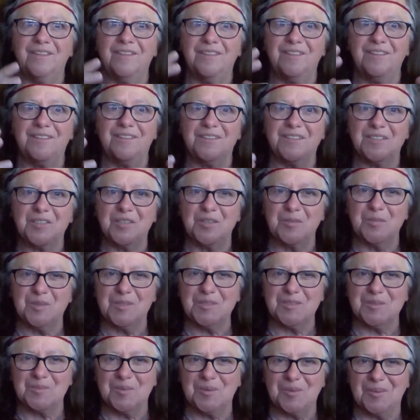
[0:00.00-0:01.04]
there's so
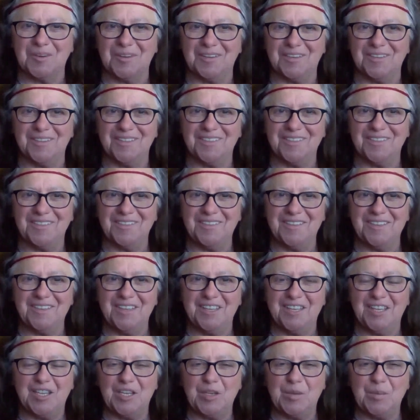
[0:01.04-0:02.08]
much more.
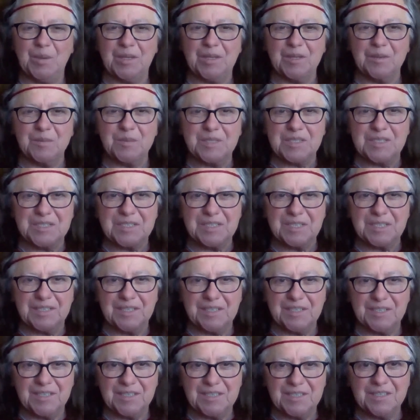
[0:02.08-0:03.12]
And it becomes a
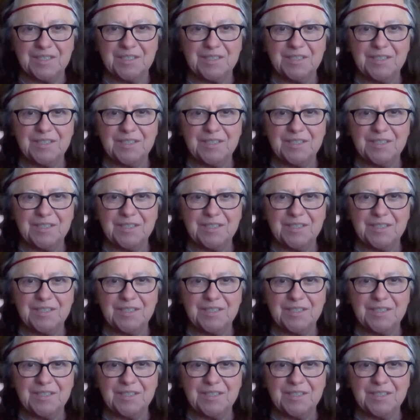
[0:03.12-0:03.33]
psychic,